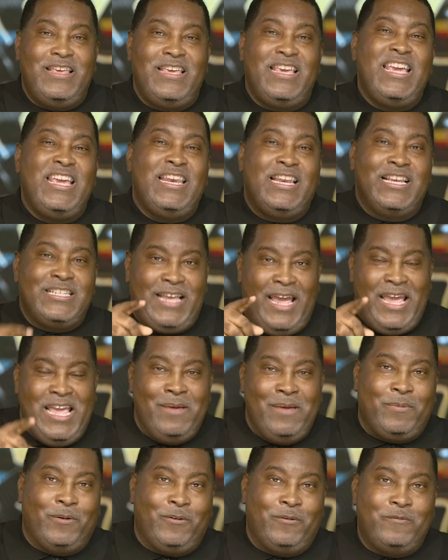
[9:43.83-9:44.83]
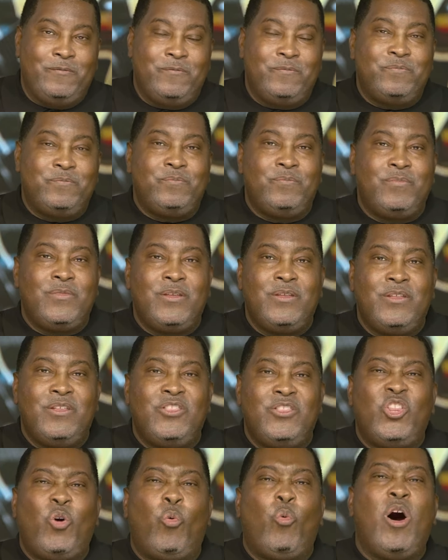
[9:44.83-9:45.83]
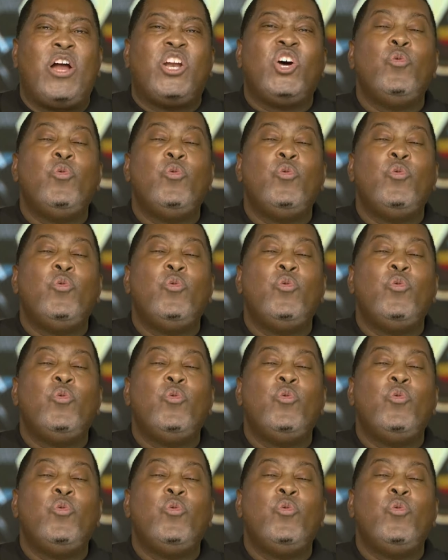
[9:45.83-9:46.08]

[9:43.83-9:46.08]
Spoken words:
It is Abel, the one who